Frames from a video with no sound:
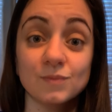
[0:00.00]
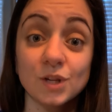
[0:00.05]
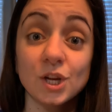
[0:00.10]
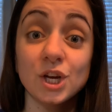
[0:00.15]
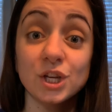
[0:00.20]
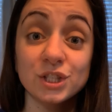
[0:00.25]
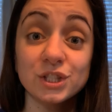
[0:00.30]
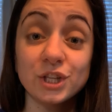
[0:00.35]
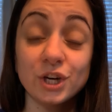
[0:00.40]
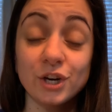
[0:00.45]

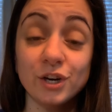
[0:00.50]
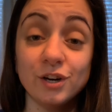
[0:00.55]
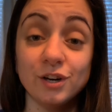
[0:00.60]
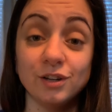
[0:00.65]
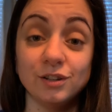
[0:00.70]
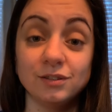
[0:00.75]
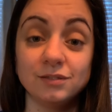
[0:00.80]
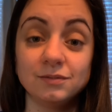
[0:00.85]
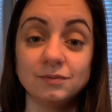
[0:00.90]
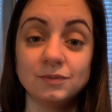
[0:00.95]
A
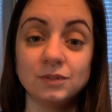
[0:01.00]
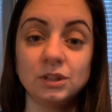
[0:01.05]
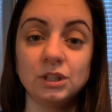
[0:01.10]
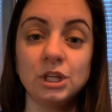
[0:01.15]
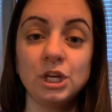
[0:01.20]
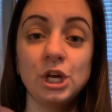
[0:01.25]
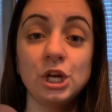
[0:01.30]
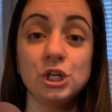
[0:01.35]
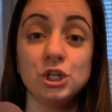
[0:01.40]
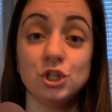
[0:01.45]
circle.
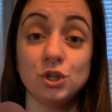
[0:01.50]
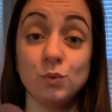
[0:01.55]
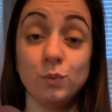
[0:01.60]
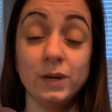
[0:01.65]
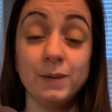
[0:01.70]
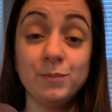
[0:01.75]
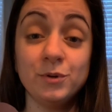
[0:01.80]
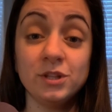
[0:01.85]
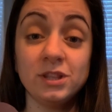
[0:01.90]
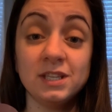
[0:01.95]
Should we
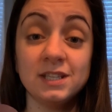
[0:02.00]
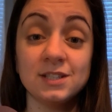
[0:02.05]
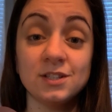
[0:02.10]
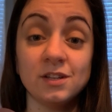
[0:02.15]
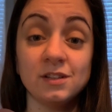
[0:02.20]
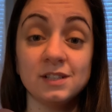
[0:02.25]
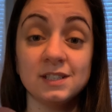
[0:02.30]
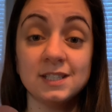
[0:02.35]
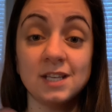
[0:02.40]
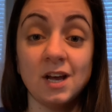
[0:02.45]
put this on
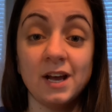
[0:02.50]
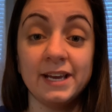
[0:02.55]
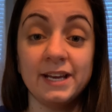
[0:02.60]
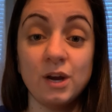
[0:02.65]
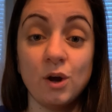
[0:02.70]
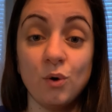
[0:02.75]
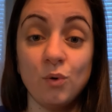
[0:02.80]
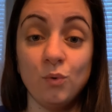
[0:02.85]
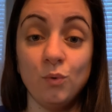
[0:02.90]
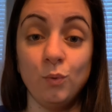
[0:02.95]
the side
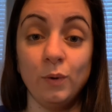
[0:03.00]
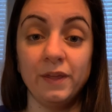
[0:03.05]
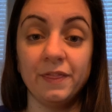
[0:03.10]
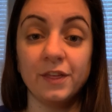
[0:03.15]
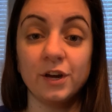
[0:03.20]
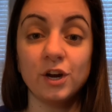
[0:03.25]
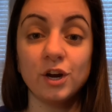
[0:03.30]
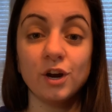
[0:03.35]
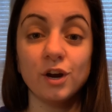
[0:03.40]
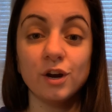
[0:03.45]
with a
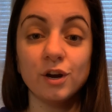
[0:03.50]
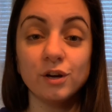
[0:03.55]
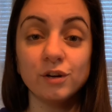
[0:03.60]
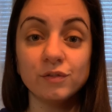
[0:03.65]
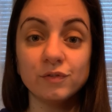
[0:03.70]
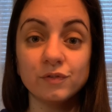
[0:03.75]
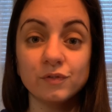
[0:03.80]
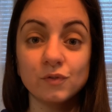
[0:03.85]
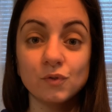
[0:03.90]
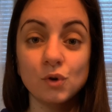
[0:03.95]
curve
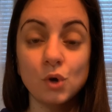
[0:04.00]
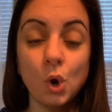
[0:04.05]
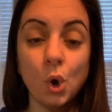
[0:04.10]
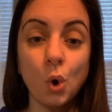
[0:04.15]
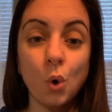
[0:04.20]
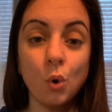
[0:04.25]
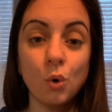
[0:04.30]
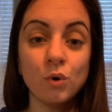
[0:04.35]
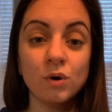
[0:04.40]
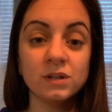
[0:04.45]

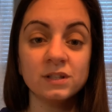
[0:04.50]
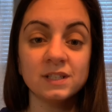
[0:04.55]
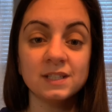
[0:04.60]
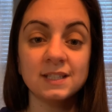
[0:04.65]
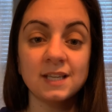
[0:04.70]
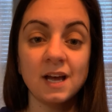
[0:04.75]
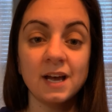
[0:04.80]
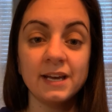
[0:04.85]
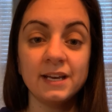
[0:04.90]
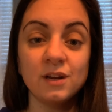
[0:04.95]
or on the
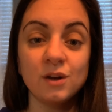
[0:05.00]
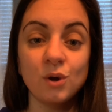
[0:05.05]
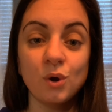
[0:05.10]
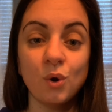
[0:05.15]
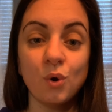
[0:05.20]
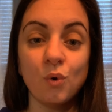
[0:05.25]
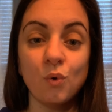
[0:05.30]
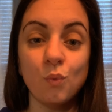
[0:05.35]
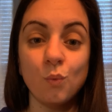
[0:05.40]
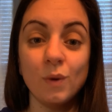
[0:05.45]
side
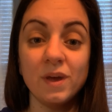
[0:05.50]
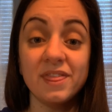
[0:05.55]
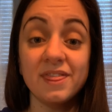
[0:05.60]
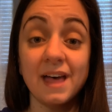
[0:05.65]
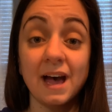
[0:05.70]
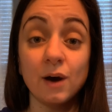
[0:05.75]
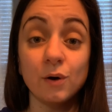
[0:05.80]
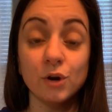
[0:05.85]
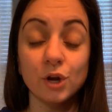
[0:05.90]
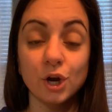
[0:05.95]

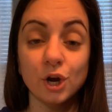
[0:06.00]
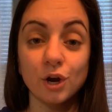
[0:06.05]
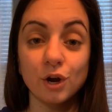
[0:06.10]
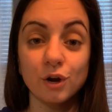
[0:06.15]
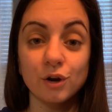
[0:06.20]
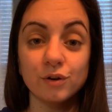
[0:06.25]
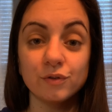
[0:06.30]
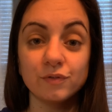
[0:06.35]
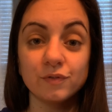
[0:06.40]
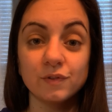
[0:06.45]
without a
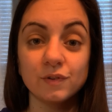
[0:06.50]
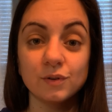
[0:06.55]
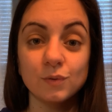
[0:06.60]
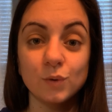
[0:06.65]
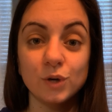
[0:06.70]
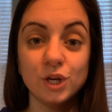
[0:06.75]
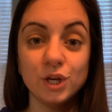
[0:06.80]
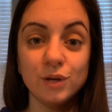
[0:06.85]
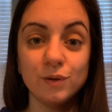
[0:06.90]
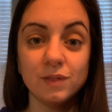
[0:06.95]
curve?
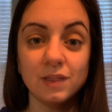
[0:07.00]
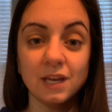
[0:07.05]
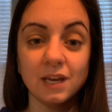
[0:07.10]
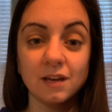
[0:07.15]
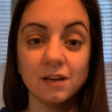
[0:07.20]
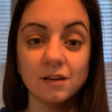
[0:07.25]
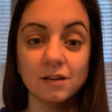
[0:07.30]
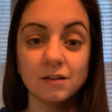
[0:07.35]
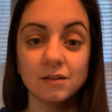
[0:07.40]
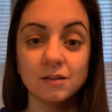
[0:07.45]
What do you
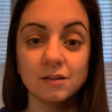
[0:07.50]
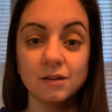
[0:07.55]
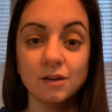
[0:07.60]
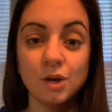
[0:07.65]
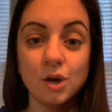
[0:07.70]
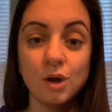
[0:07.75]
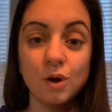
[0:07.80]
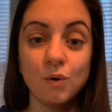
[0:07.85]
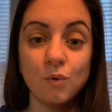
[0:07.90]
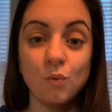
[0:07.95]
think?
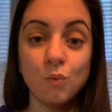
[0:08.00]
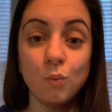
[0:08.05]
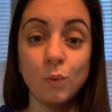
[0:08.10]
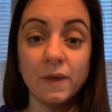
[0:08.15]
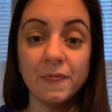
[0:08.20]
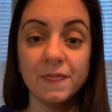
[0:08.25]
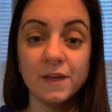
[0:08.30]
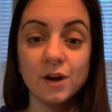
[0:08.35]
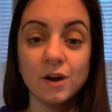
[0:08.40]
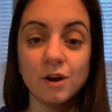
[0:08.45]

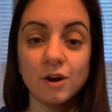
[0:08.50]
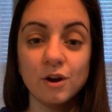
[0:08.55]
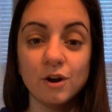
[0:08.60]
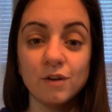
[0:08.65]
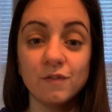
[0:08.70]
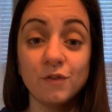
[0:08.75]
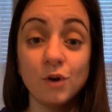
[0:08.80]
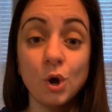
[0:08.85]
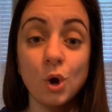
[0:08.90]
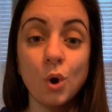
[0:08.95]
With a curve
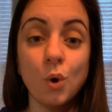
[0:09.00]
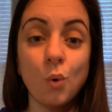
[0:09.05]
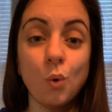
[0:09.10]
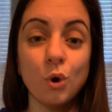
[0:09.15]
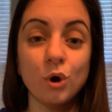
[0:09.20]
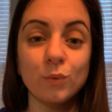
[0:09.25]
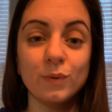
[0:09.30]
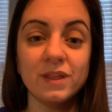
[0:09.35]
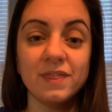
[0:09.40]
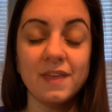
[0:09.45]

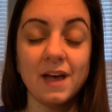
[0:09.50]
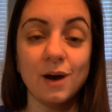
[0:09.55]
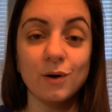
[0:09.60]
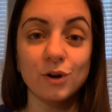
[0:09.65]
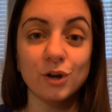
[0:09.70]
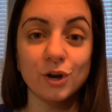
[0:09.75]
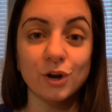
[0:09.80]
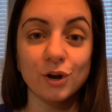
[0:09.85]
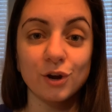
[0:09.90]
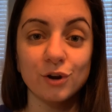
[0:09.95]
or without a
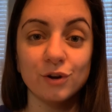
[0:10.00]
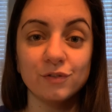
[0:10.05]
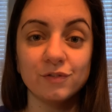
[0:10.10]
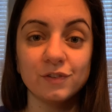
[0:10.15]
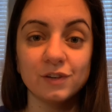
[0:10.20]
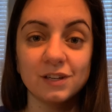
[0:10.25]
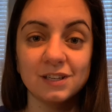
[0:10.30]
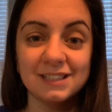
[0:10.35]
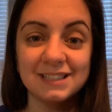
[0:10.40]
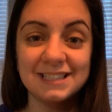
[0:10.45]
curve?
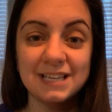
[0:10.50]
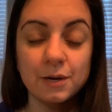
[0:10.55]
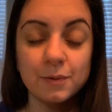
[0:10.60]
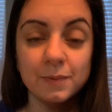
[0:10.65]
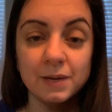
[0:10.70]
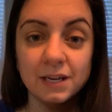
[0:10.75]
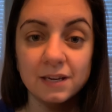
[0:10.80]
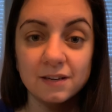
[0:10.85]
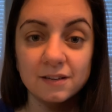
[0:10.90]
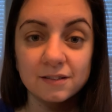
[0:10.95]
Tell
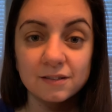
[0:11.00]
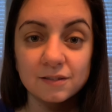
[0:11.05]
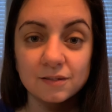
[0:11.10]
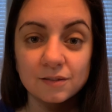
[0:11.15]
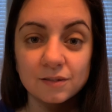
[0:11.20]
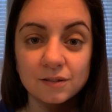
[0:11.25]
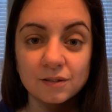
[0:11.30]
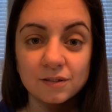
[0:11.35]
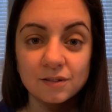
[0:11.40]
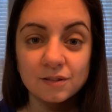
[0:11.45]
me.
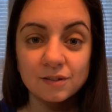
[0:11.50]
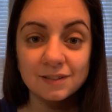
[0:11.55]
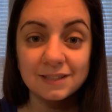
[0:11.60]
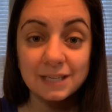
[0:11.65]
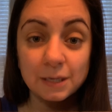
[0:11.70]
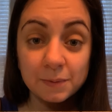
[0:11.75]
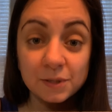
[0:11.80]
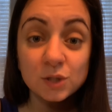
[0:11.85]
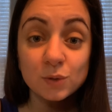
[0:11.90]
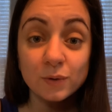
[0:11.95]
Tell
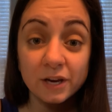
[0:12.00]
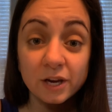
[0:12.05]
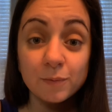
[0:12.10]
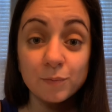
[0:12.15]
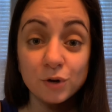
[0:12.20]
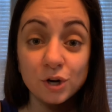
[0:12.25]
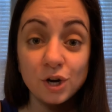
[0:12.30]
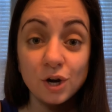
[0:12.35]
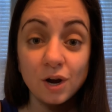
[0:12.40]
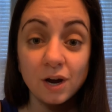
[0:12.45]
me so I could
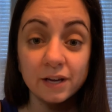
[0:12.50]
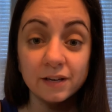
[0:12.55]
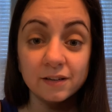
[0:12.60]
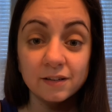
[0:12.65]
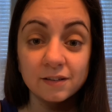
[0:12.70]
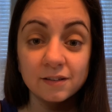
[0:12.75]
put it on.